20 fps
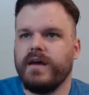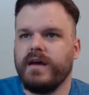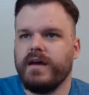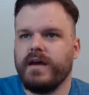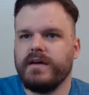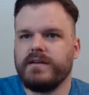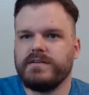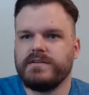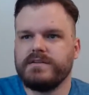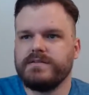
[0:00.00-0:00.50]

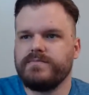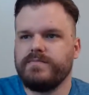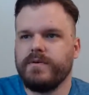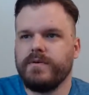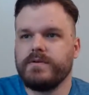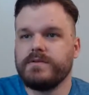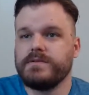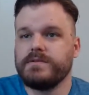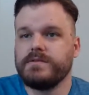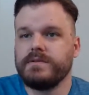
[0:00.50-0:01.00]
I just
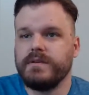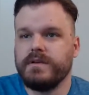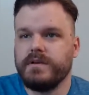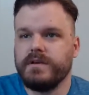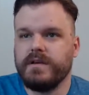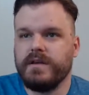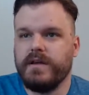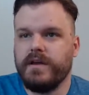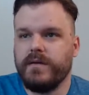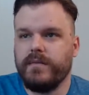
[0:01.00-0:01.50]

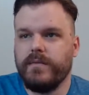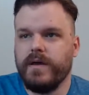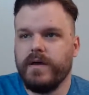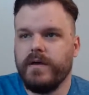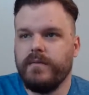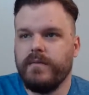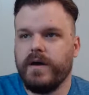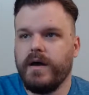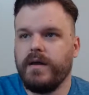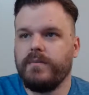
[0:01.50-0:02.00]
personally,
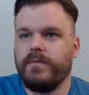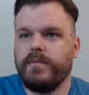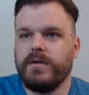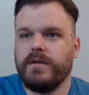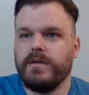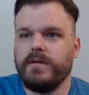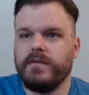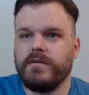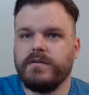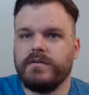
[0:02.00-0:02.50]
in my
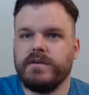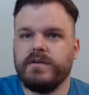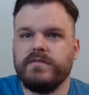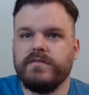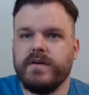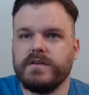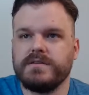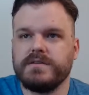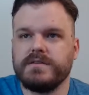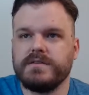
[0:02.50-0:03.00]
opinion, their
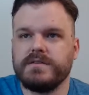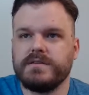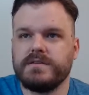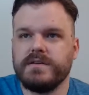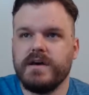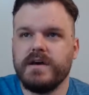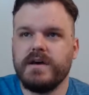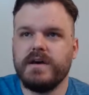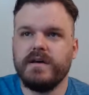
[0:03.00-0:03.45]
defense is